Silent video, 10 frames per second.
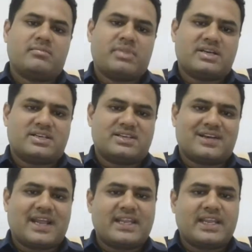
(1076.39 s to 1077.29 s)
but
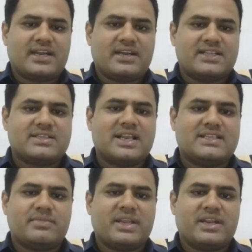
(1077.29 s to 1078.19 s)
ragi contains
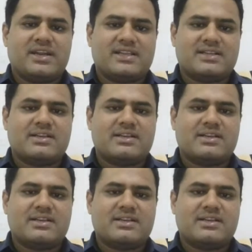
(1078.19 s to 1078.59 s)
glycemic index.